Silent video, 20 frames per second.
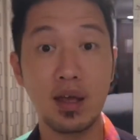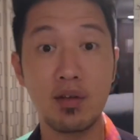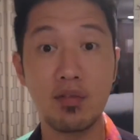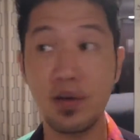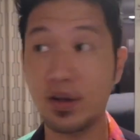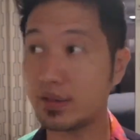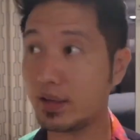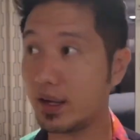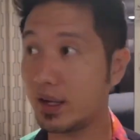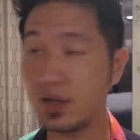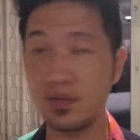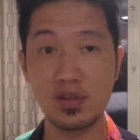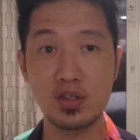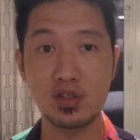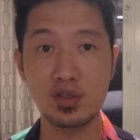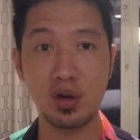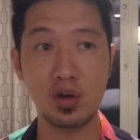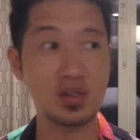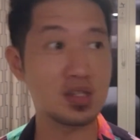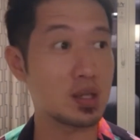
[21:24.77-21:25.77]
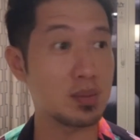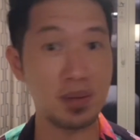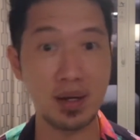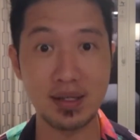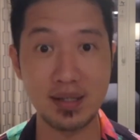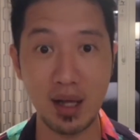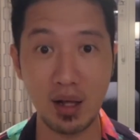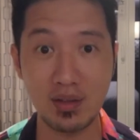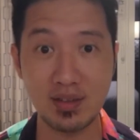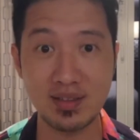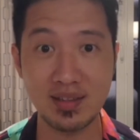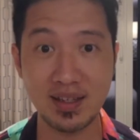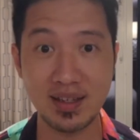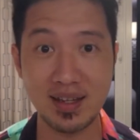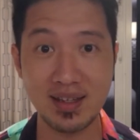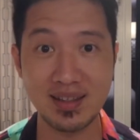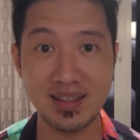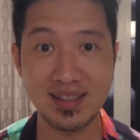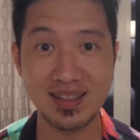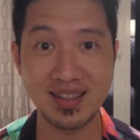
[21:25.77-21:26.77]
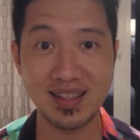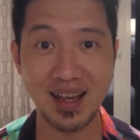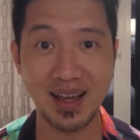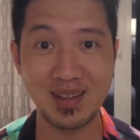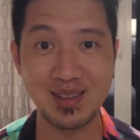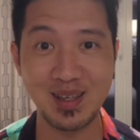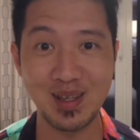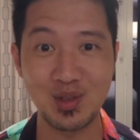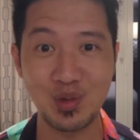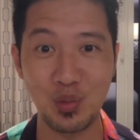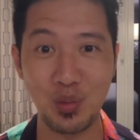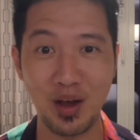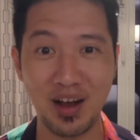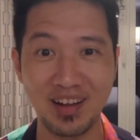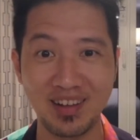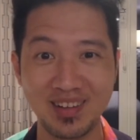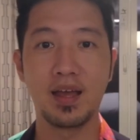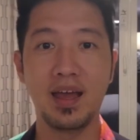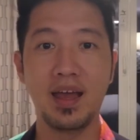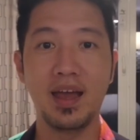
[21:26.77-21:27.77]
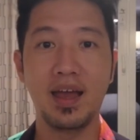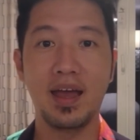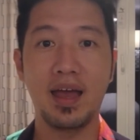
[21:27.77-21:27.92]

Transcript: In fact, I even saw some adults taking the slides as well.